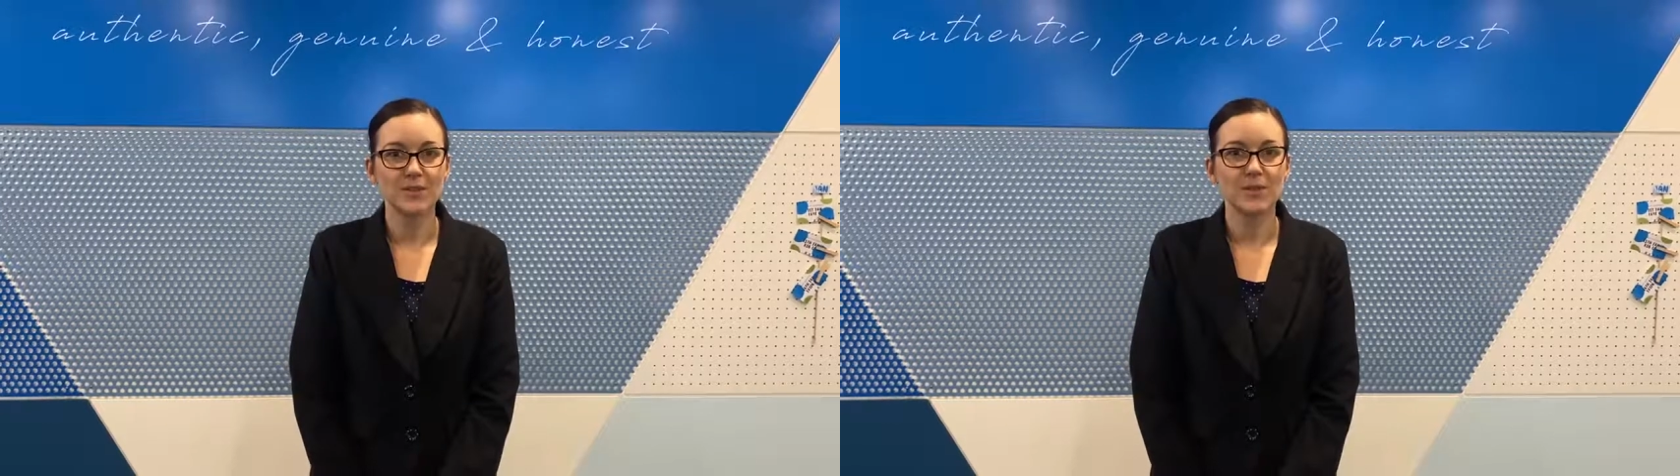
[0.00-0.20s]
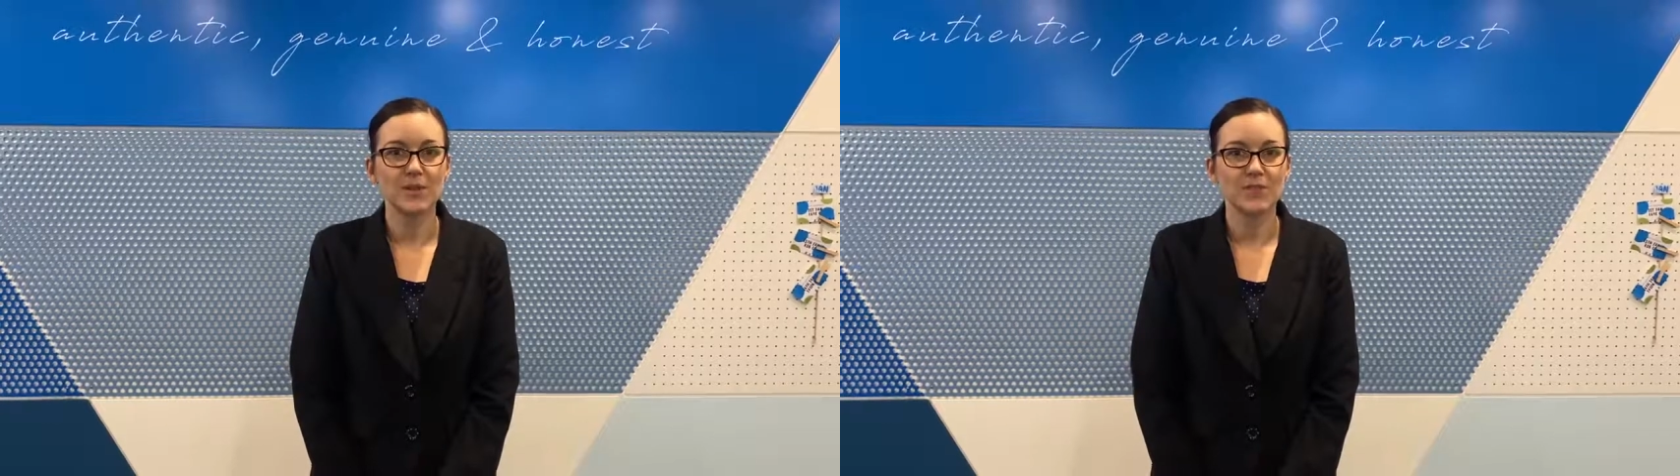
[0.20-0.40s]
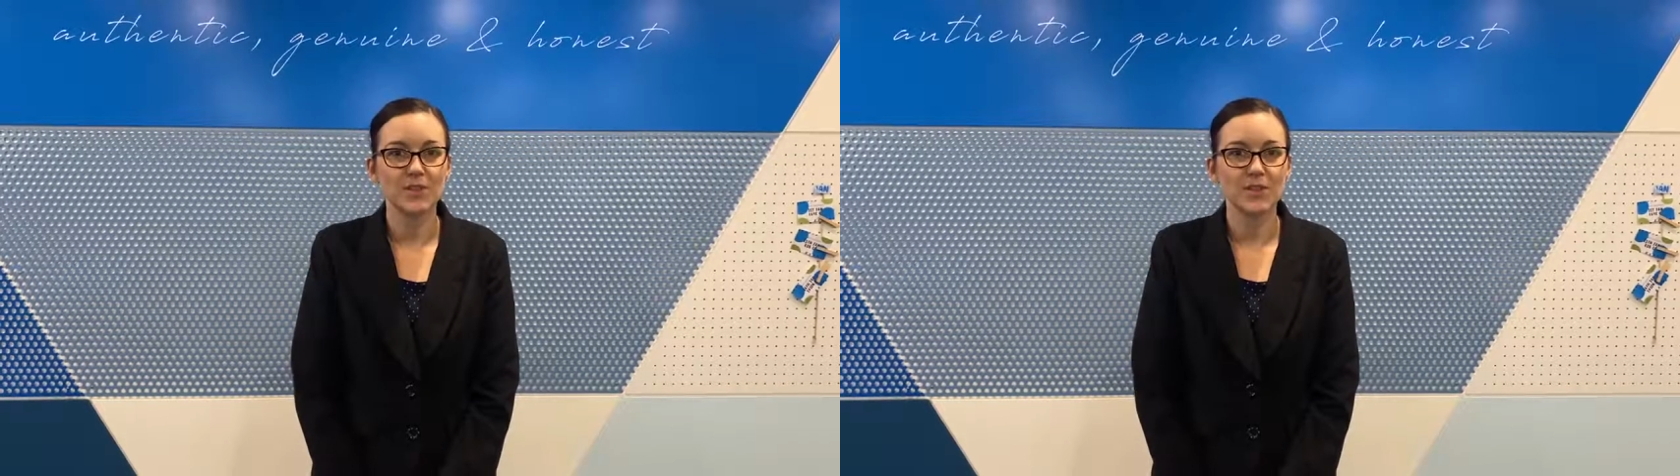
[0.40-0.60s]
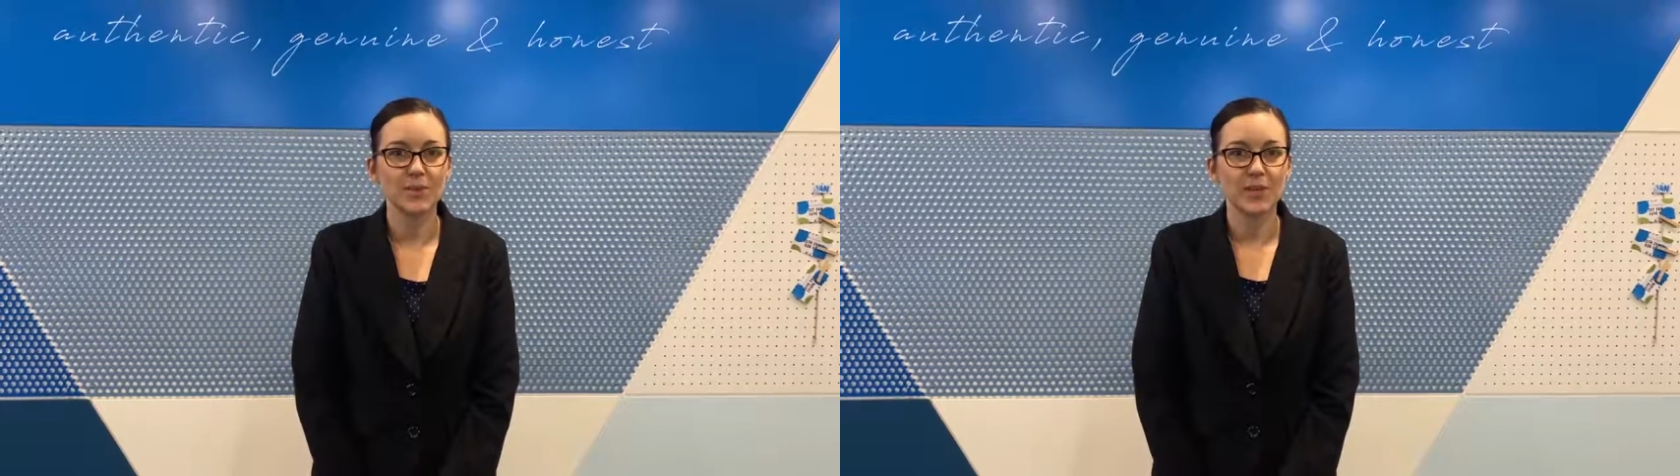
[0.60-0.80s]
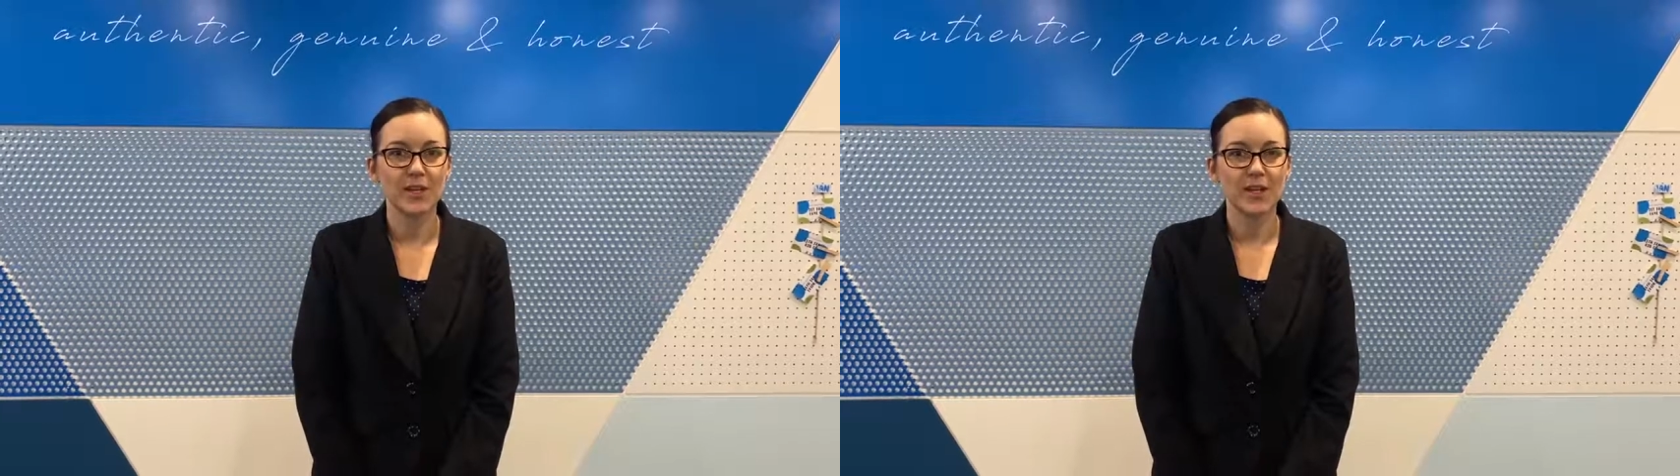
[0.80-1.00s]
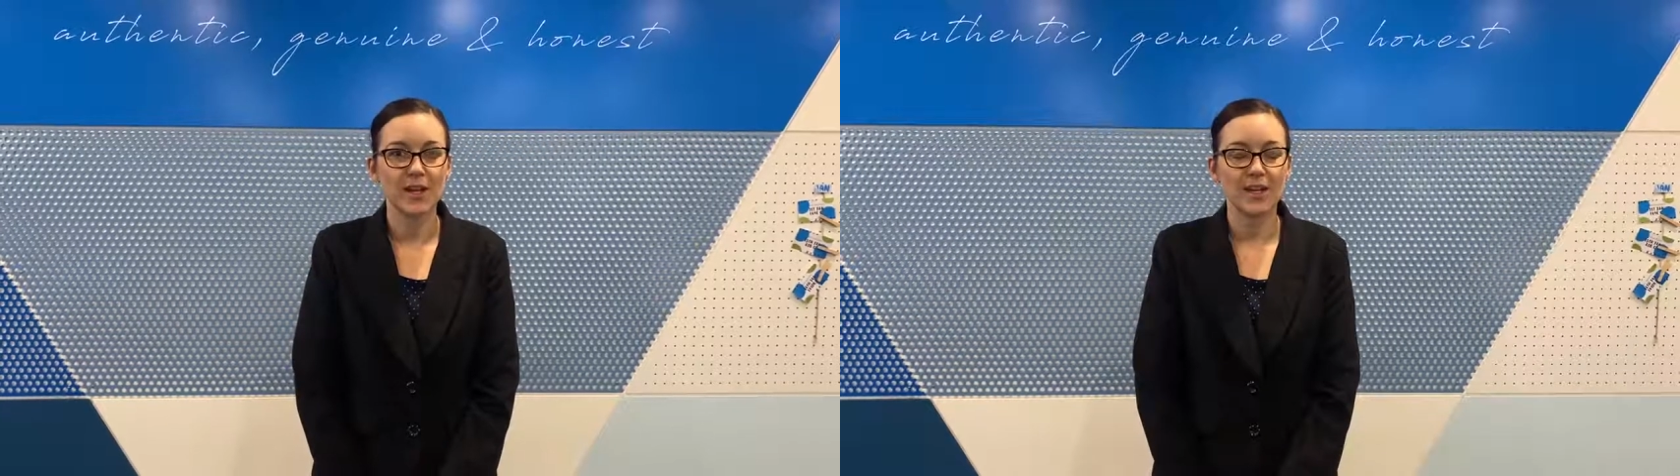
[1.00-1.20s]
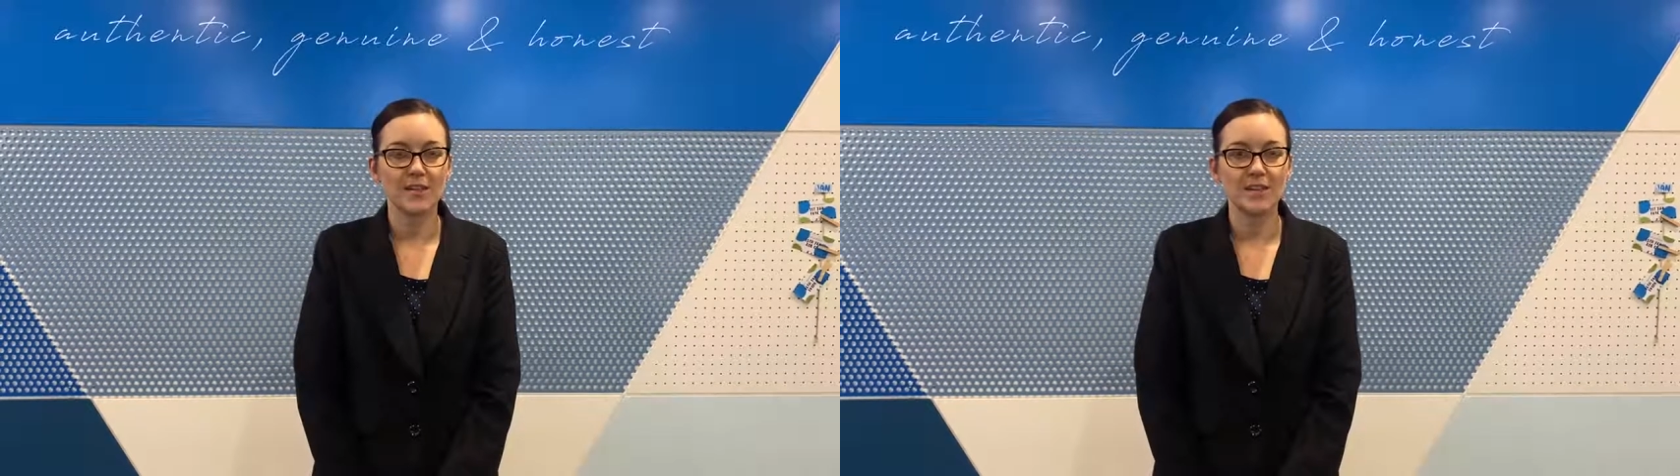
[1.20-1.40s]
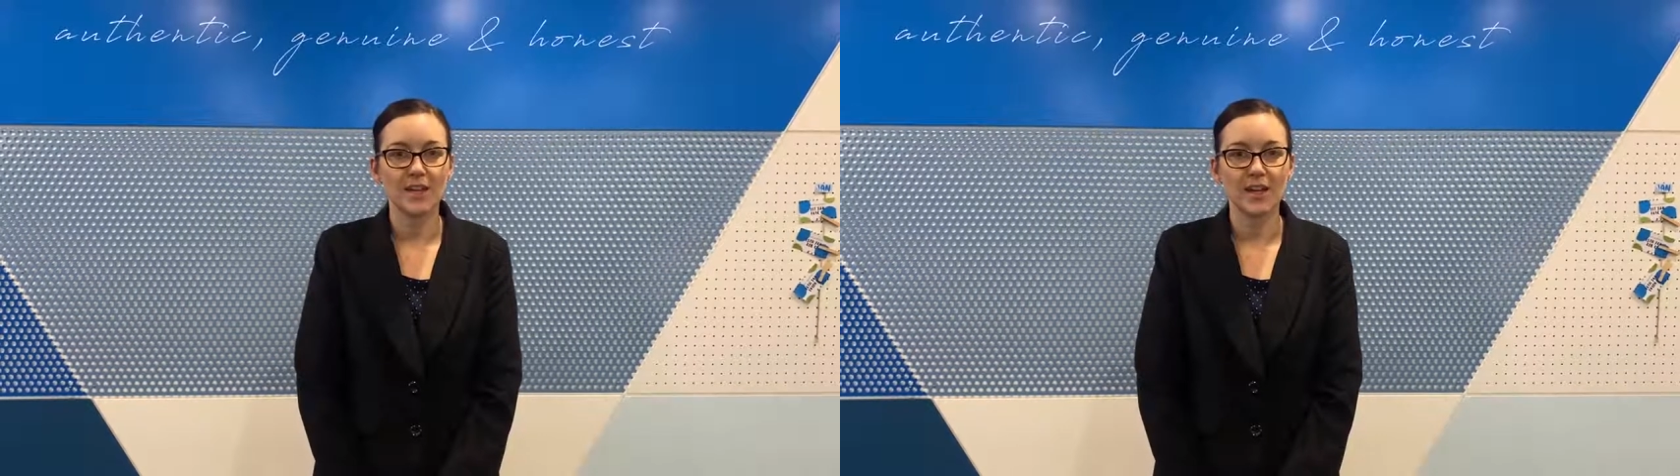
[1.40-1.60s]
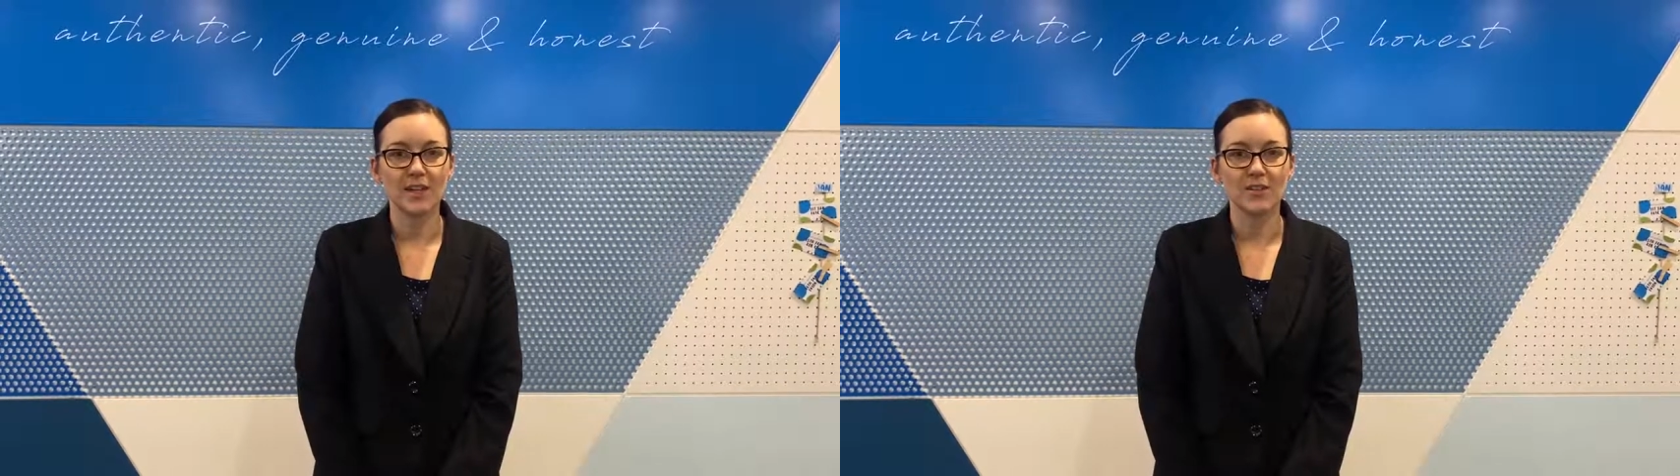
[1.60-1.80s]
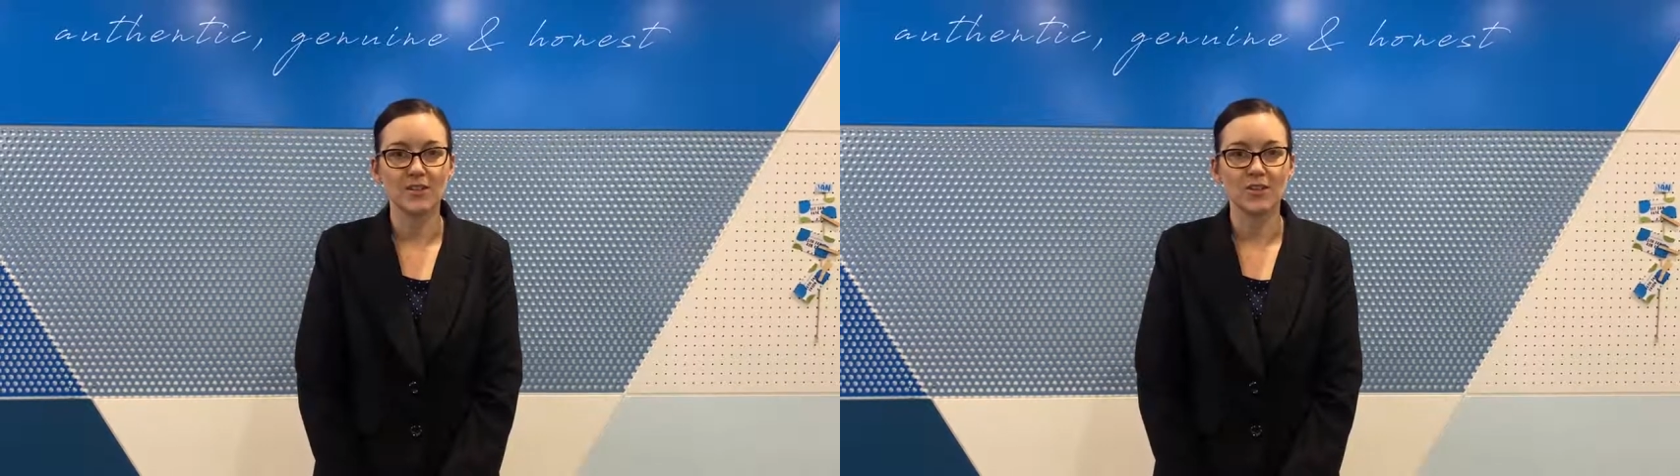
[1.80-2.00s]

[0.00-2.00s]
We've just completed our second